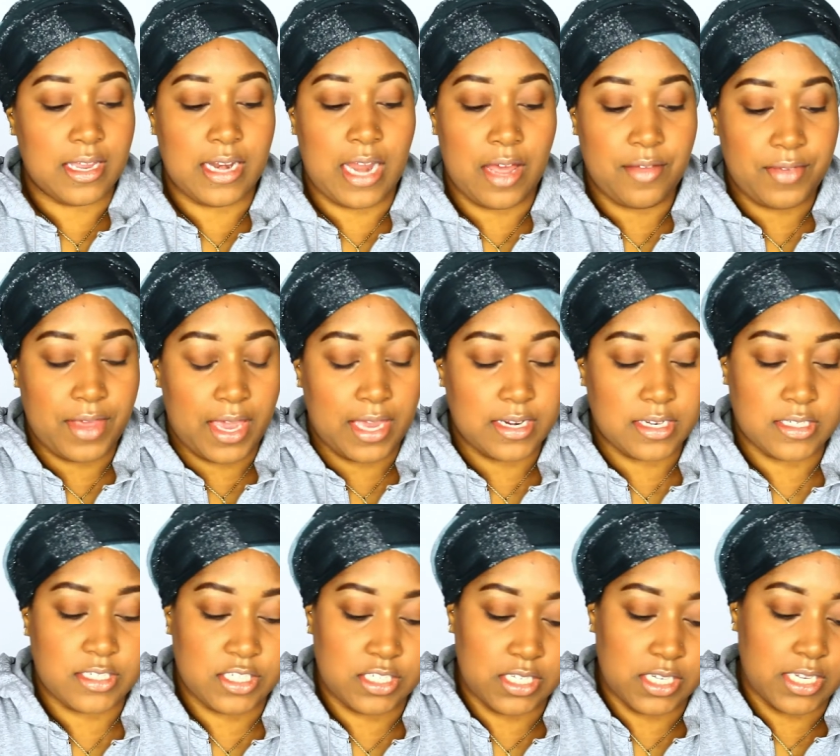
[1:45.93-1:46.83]
I've had
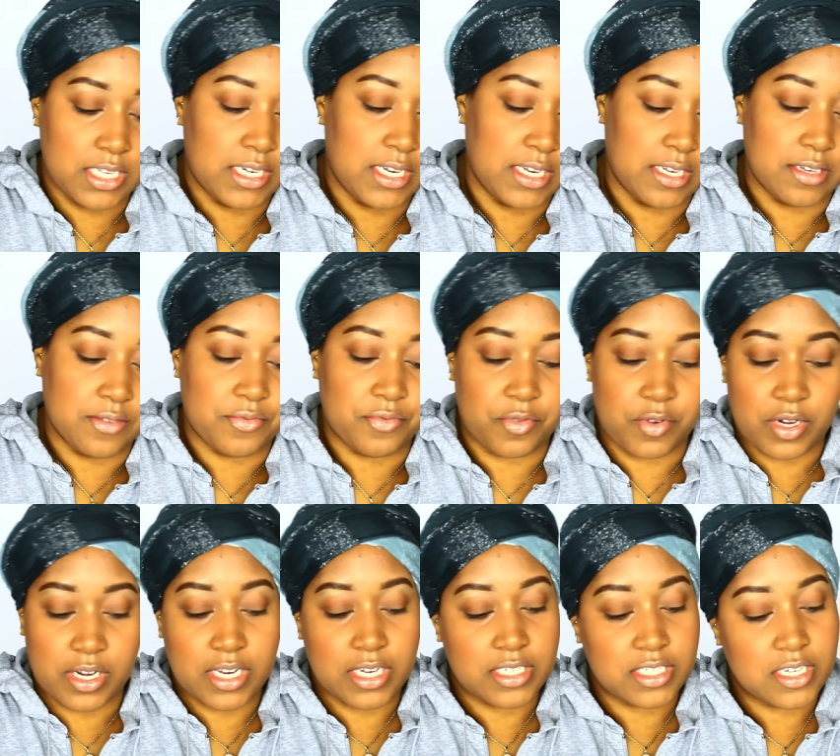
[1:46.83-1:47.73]
it chilling in the
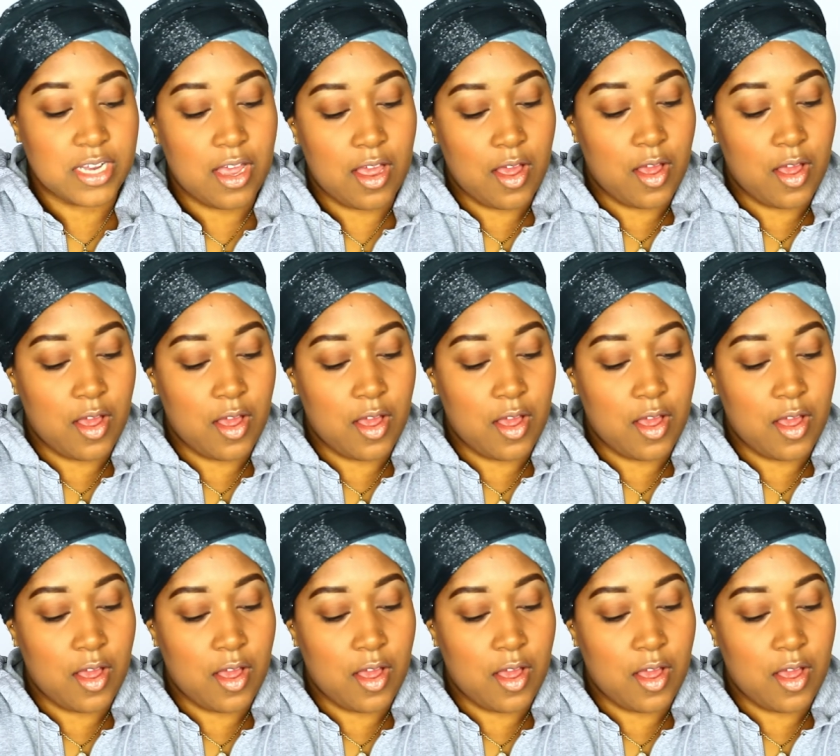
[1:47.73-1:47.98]
fridge